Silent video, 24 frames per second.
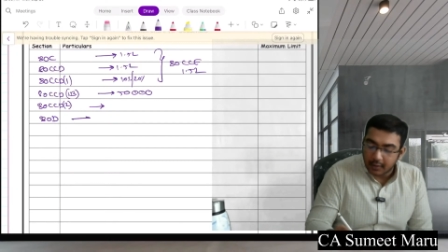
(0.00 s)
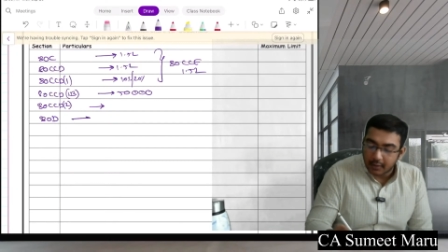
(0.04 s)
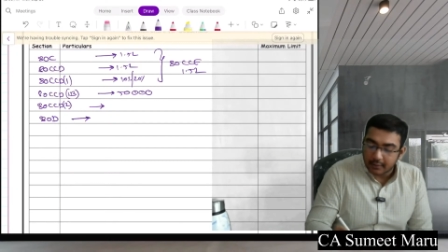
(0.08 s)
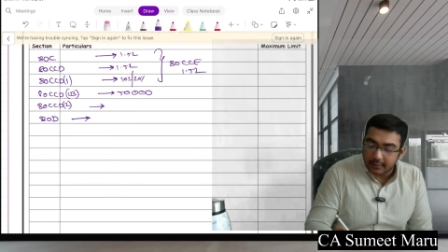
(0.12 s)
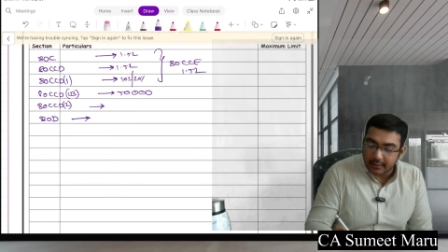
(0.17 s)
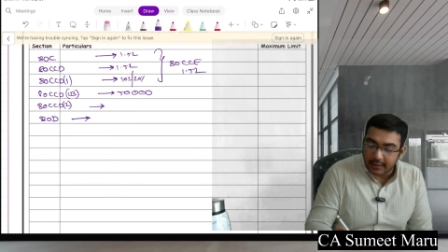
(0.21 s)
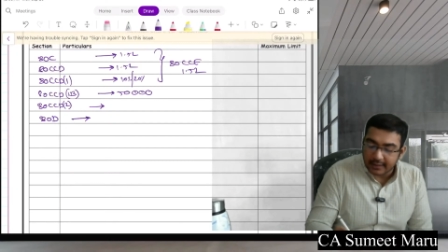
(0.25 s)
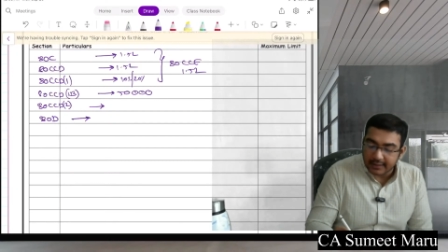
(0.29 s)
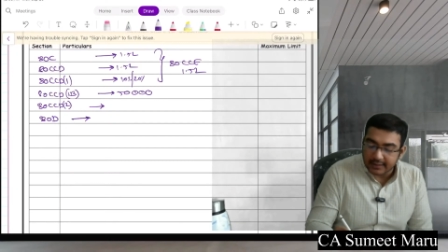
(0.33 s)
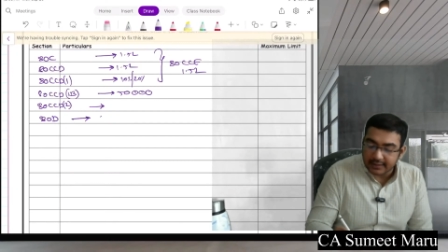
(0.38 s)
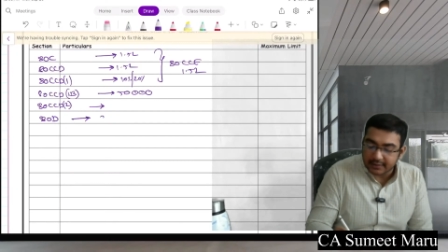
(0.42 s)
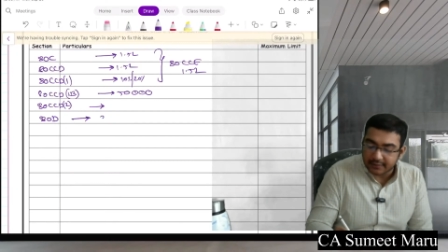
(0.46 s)

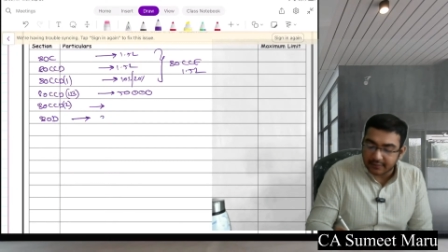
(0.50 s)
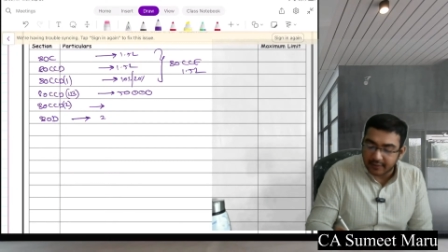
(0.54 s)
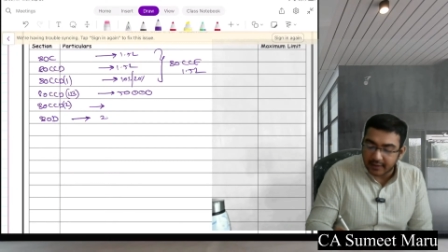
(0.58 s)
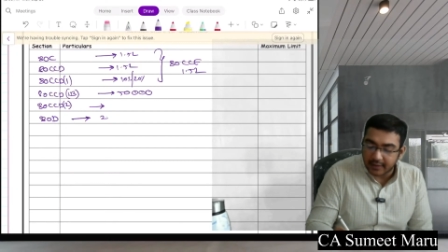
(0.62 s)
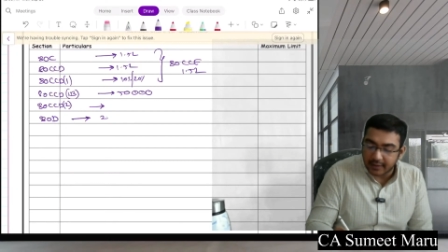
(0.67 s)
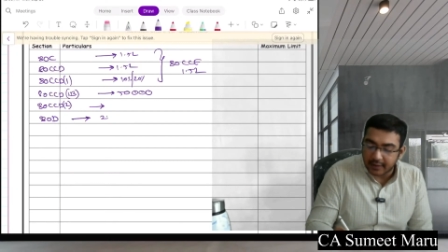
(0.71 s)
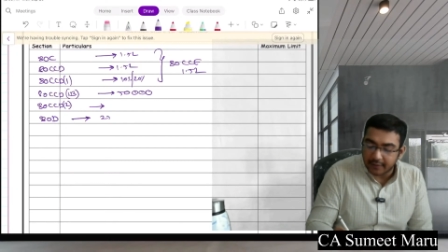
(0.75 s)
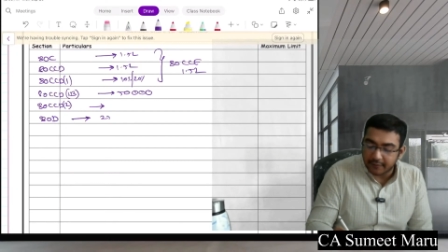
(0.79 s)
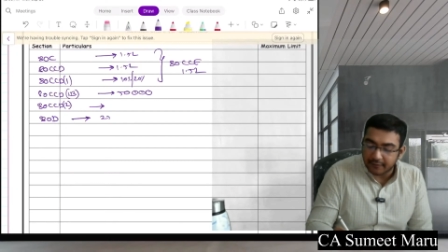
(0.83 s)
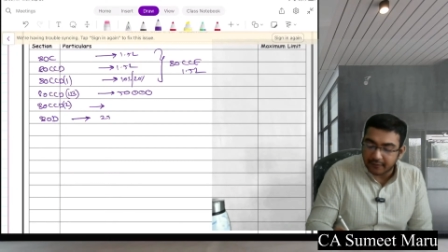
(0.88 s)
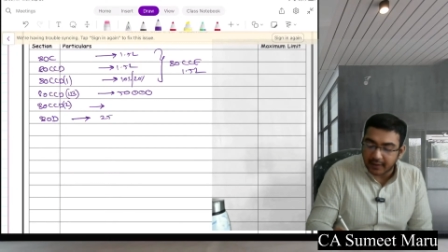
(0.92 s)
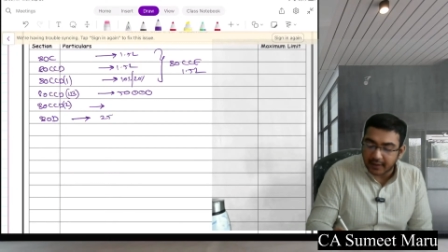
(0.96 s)
that is
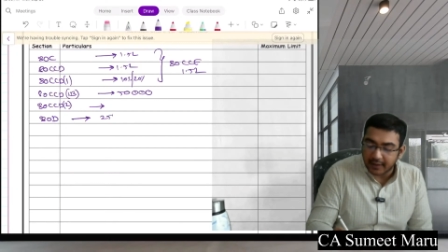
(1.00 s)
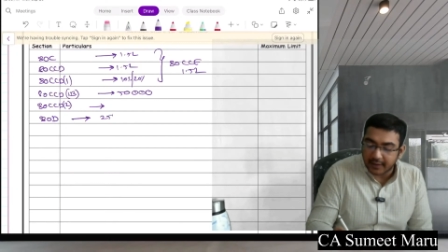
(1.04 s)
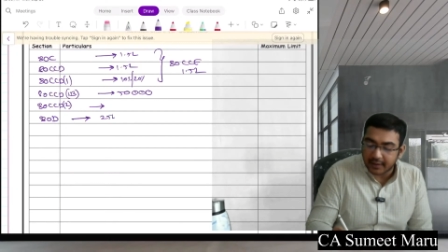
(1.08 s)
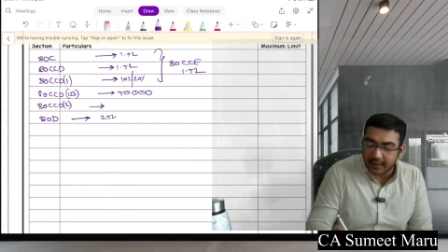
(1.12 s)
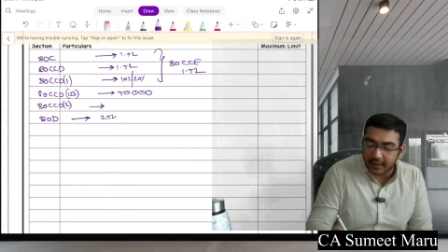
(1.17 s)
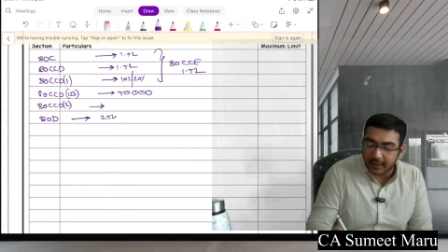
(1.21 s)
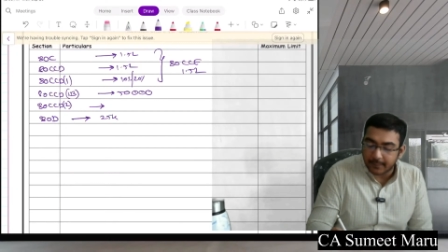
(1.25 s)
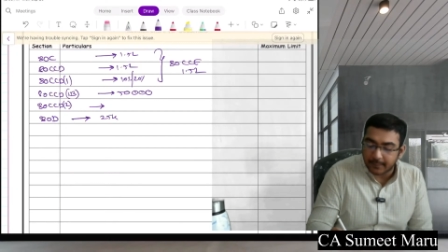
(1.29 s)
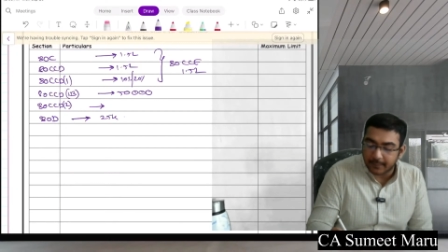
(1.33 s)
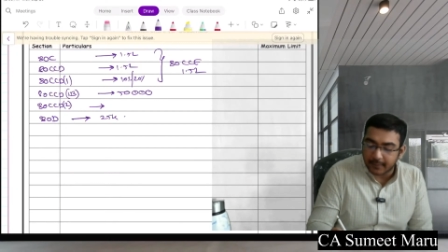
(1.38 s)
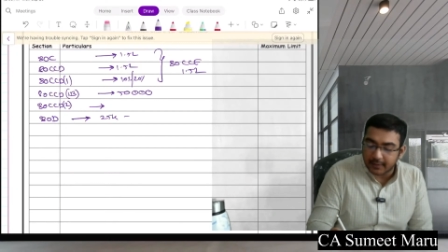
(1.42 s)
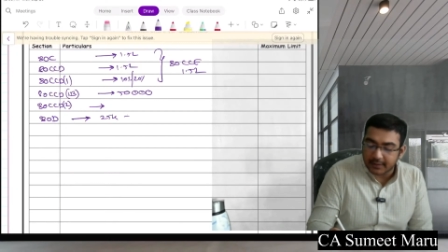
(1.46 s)

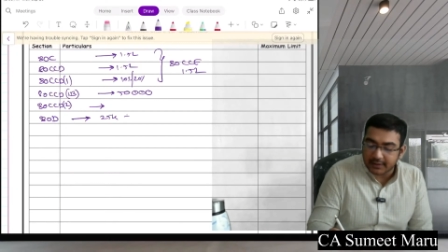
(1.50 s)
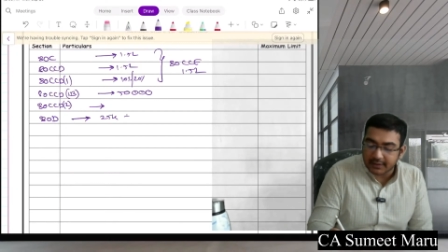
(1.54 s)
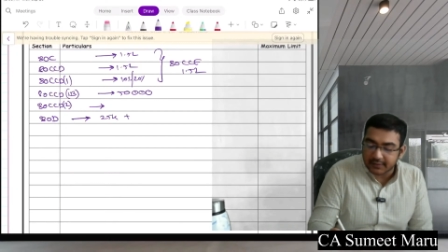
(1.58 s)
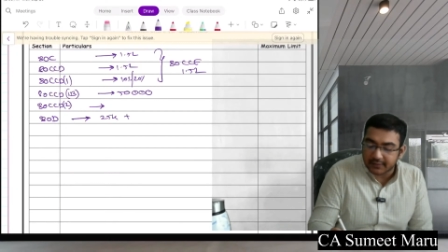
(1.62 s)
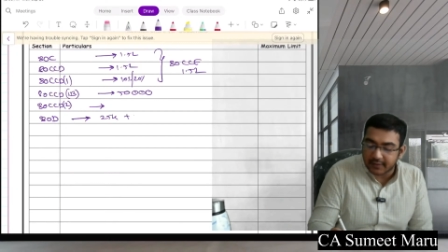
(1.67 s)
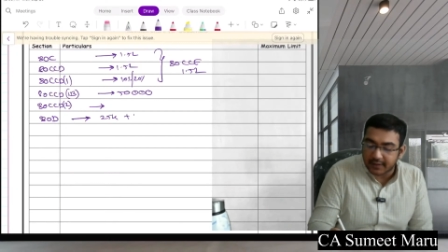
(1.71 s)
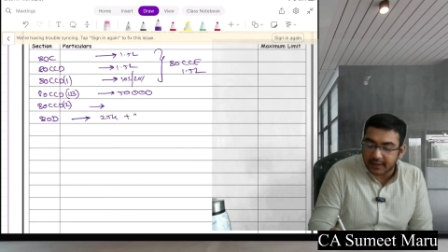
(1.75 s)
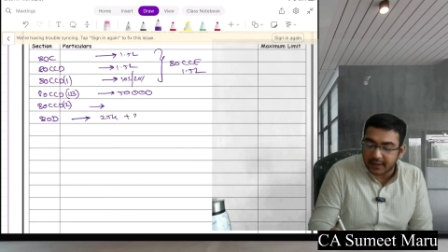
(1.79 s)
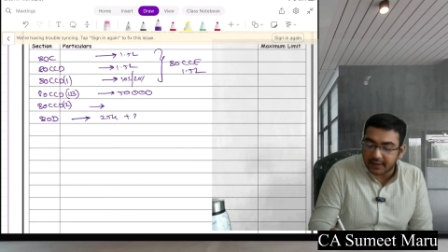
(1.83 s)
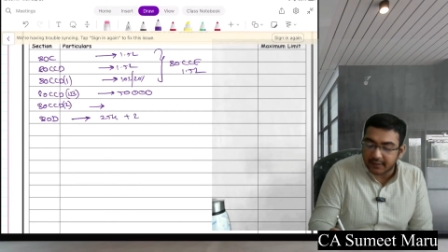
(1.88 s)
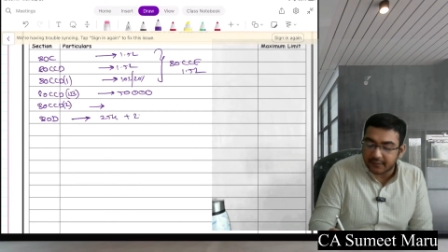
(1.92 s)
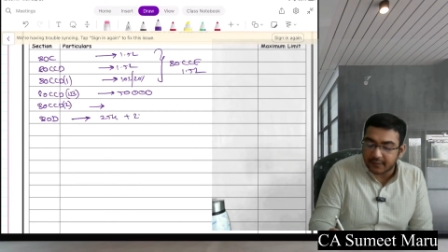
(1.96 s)
25k plus
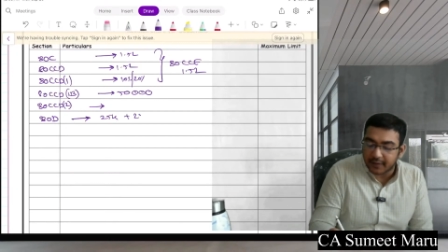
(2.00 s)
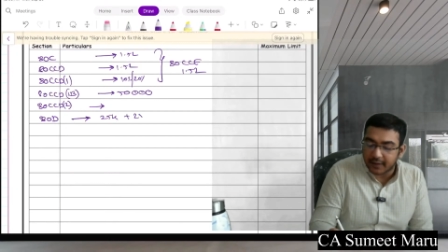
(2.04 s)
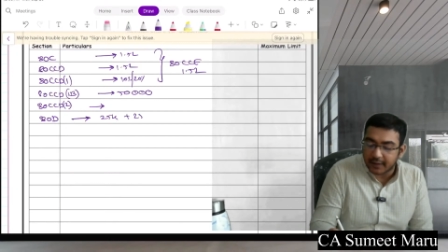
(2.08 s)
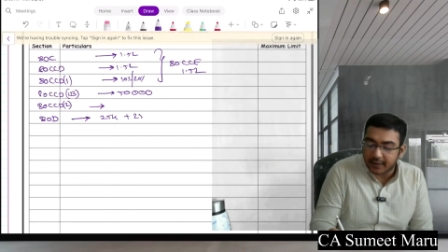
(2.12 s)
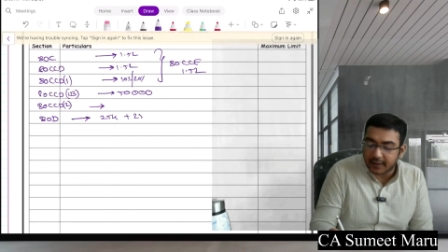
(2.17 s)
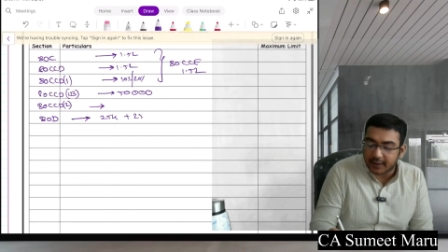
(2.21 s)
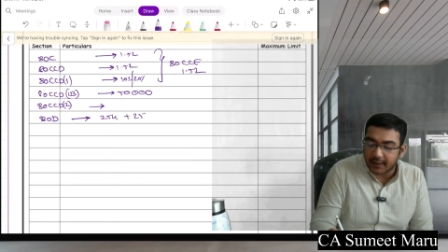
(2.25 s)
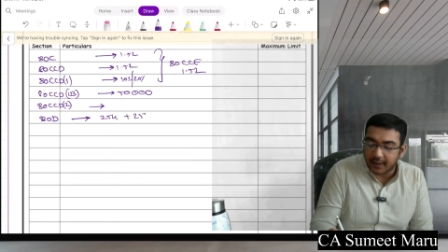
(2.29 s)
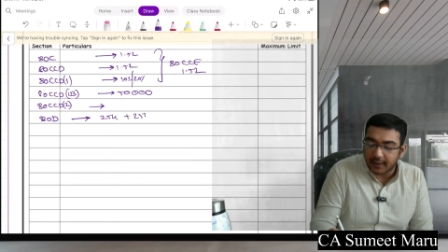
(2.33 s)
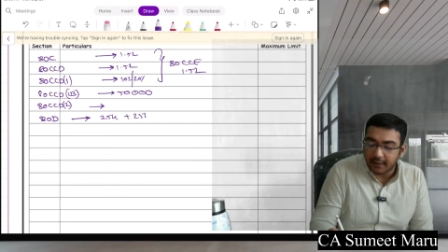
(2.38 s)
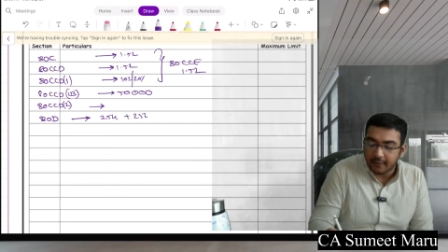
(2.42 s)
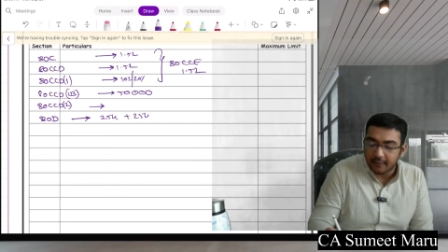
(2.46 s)

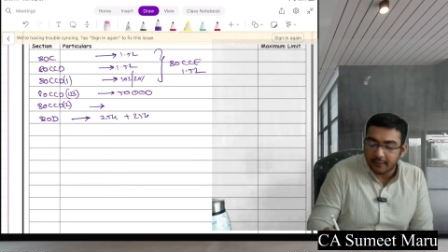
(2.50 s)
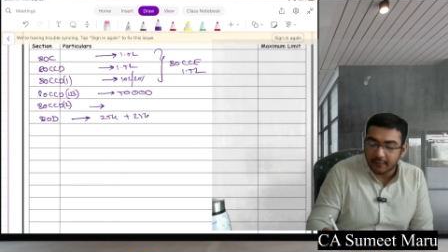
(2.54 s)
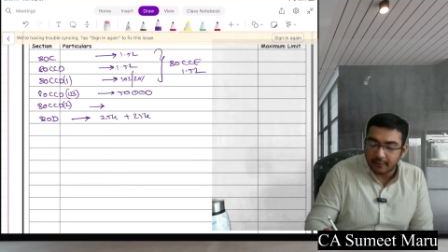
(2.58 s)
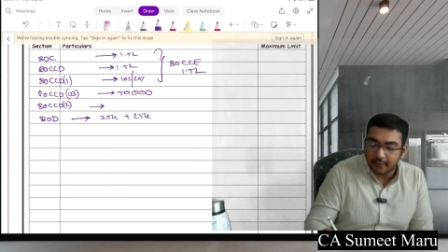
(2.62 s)
25k,